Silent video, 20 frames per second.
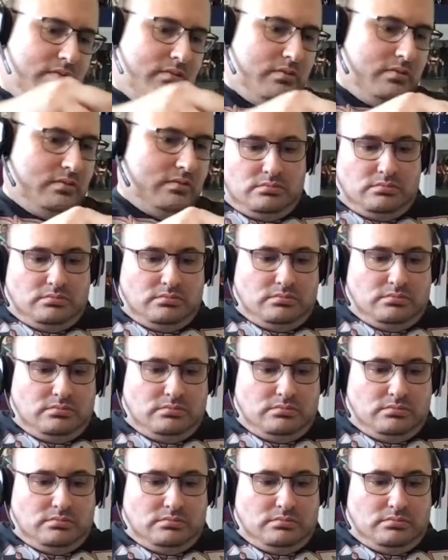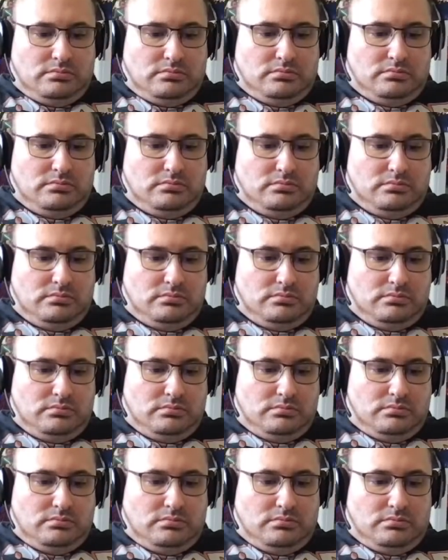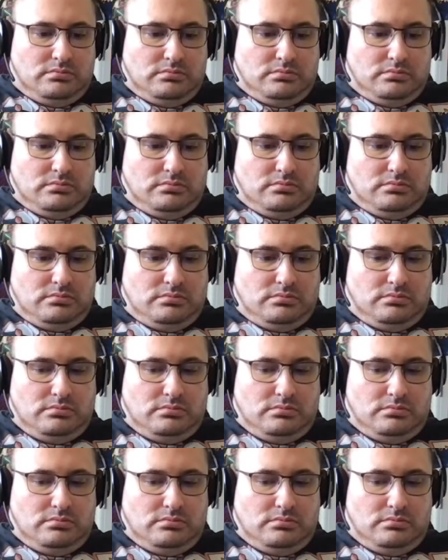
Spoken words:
Nothing is said.